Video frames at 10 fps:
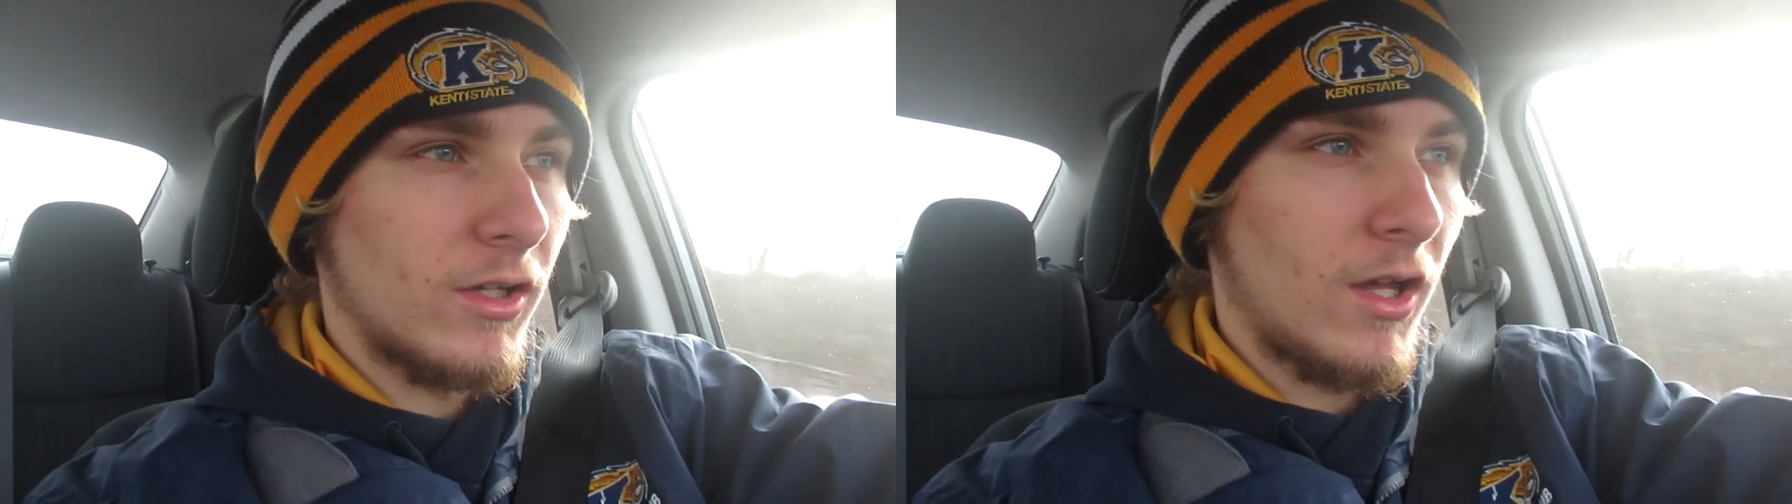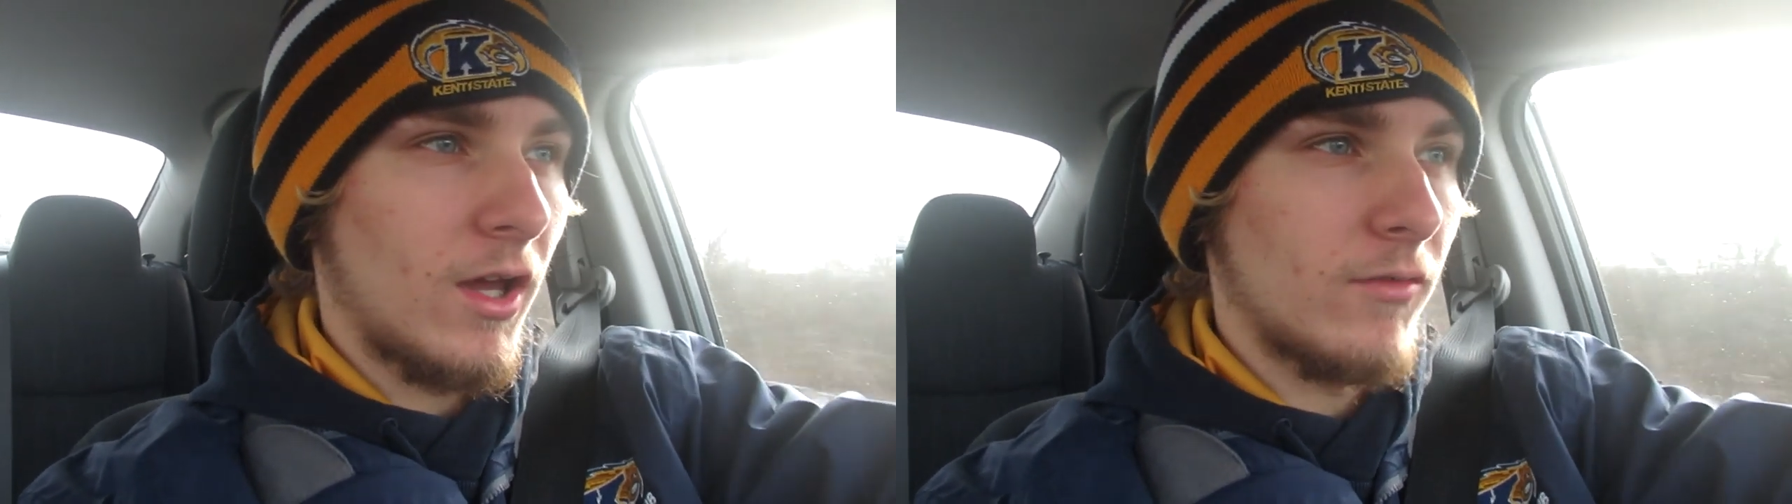
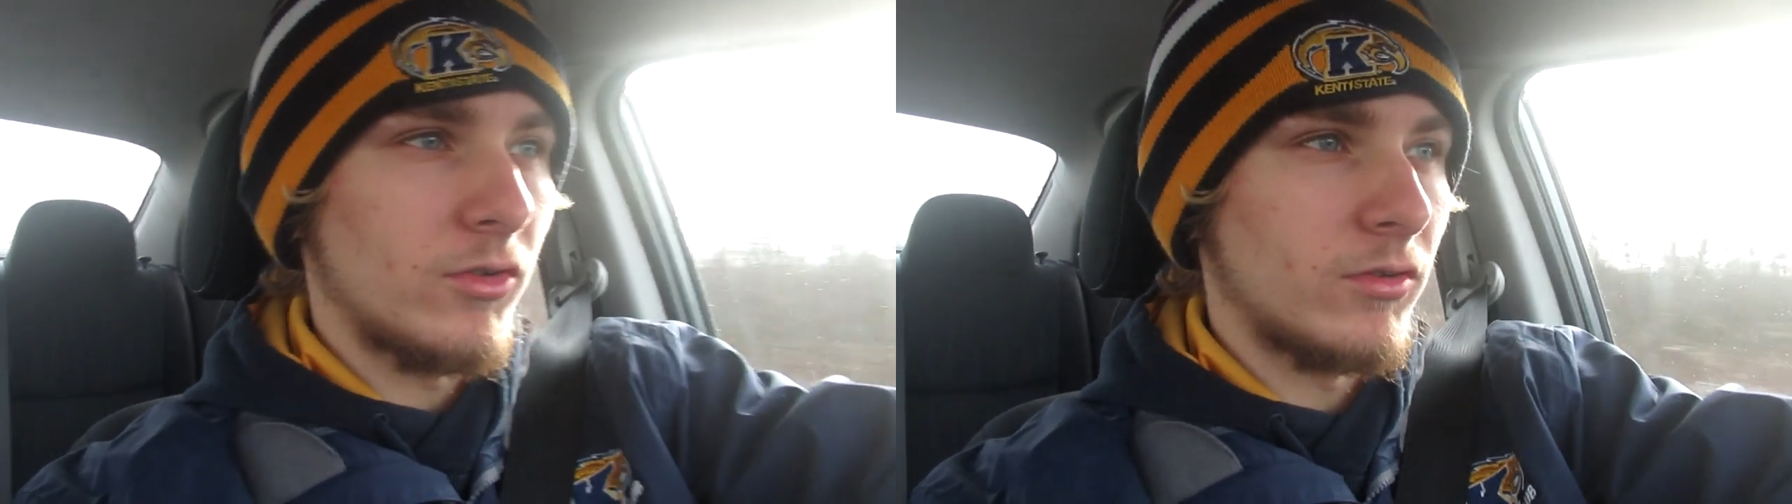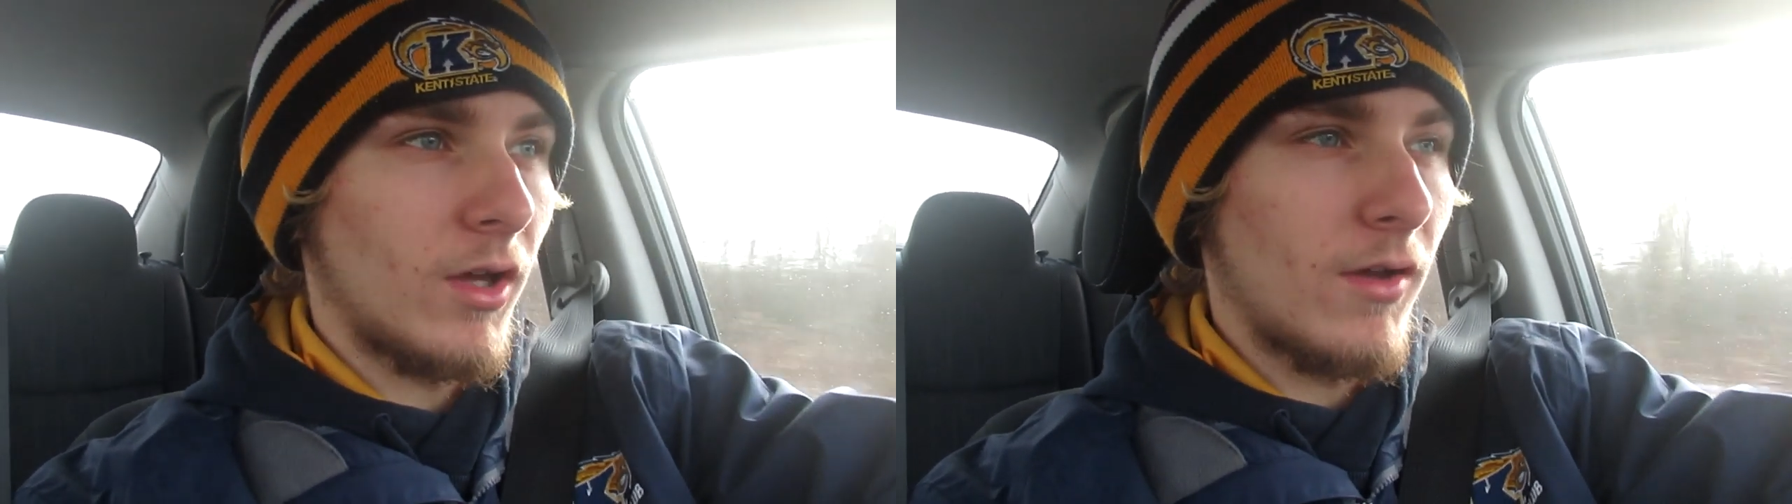and I
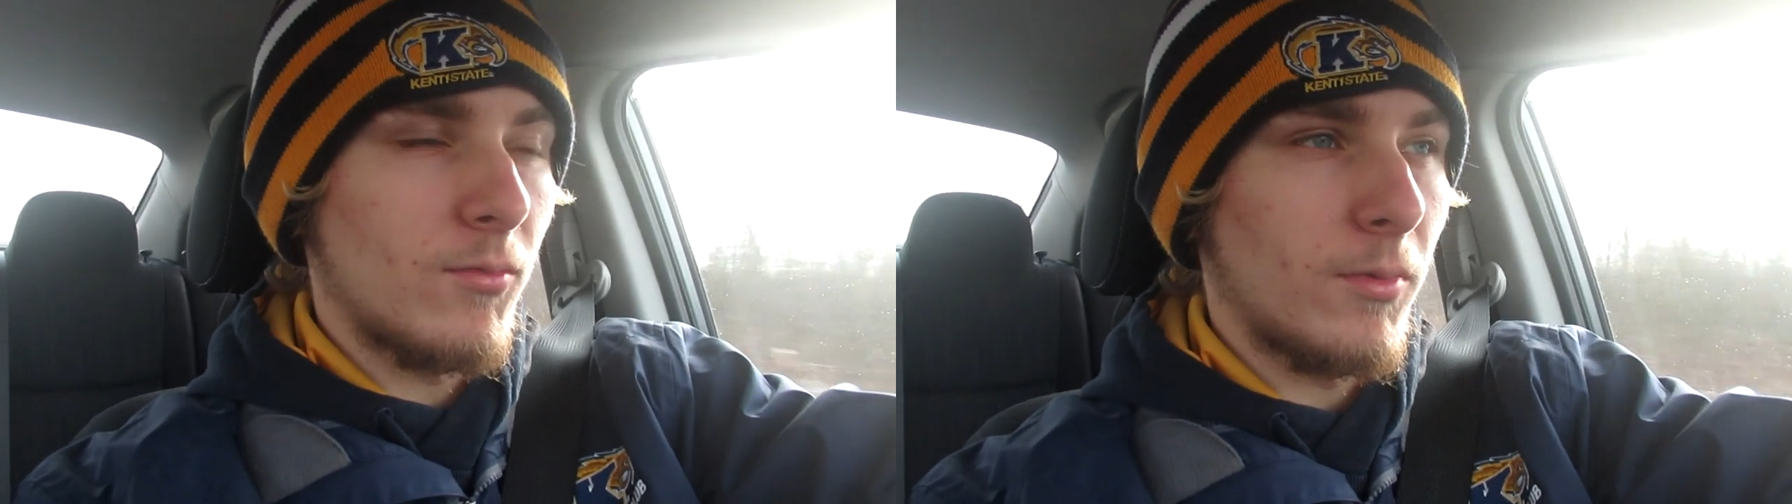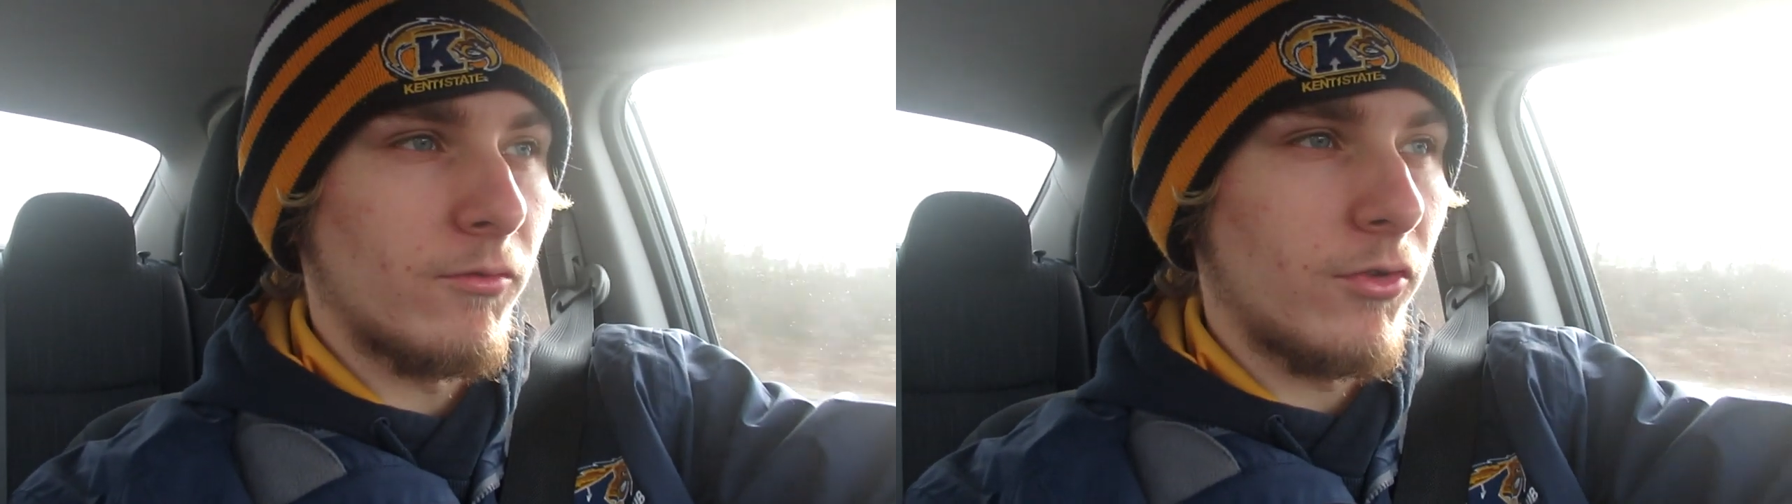haven't I
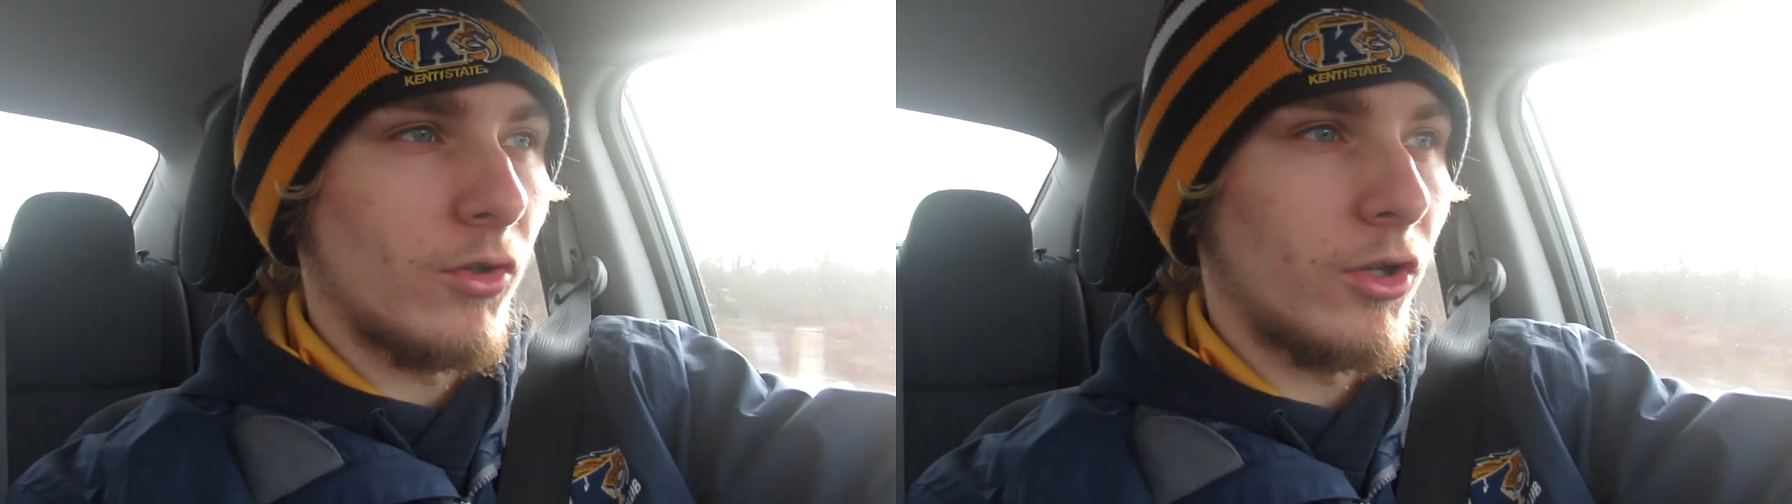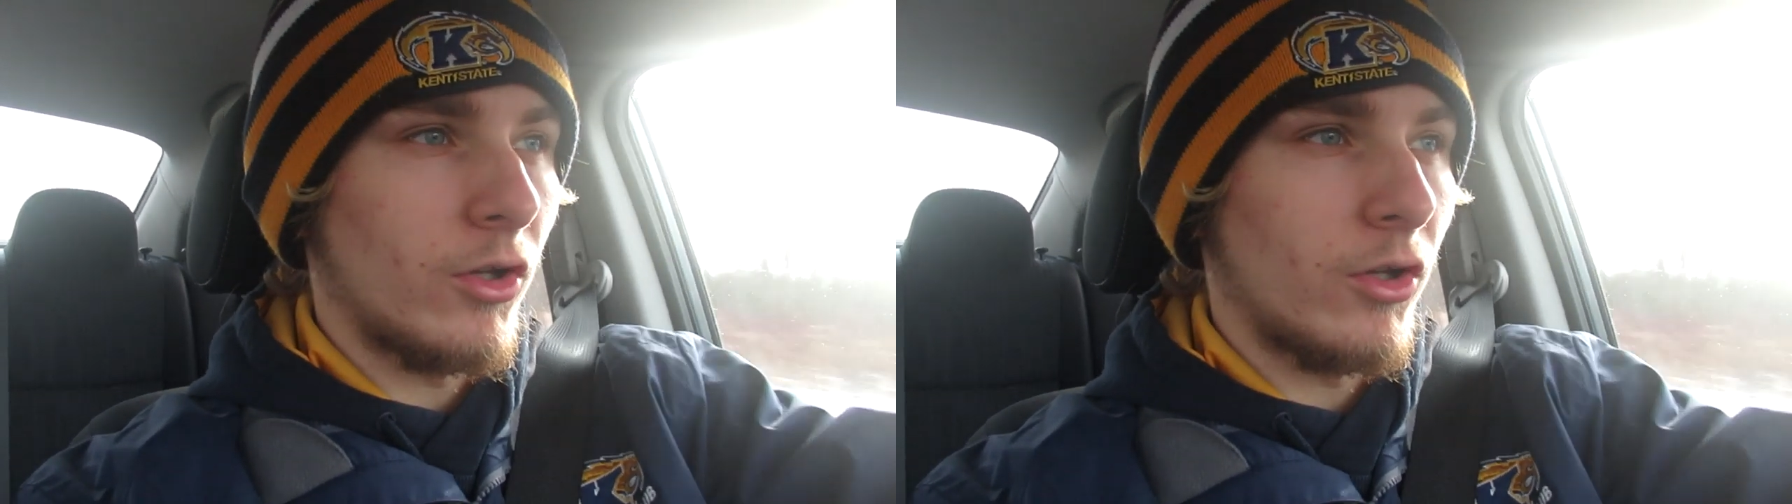haven't been feeling